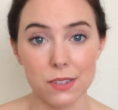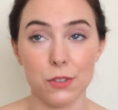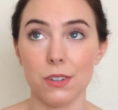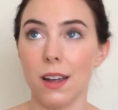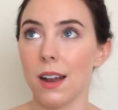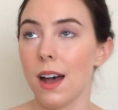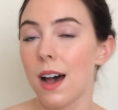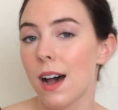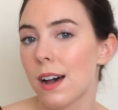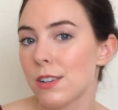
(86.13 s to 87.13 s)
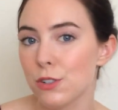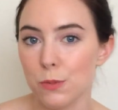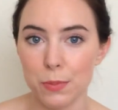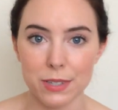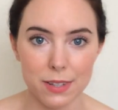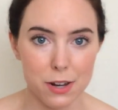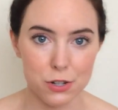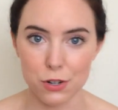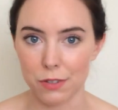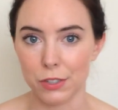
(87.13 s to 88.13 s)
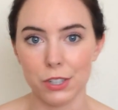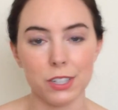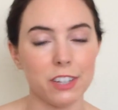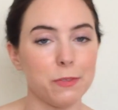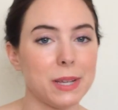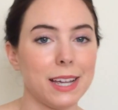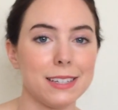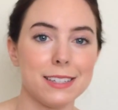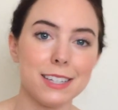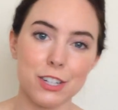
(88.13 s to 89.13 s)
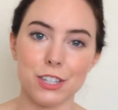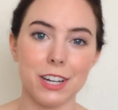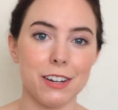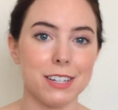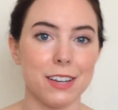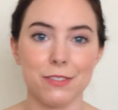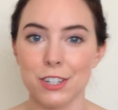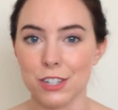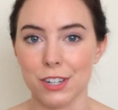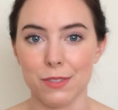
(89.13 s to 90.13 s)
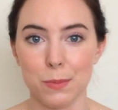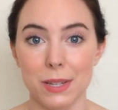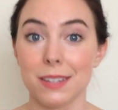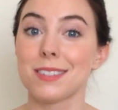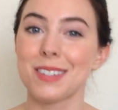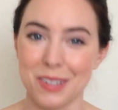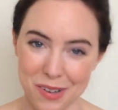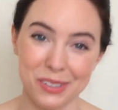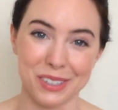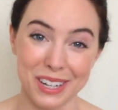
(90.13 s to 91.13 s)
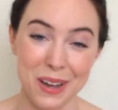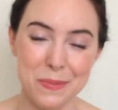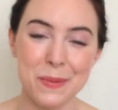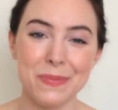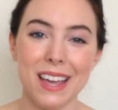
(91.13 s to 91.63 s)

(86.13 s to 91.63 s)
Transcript: If you're not 100% sure, if you couldn't give me a dictionary definition of the piece, go look it up.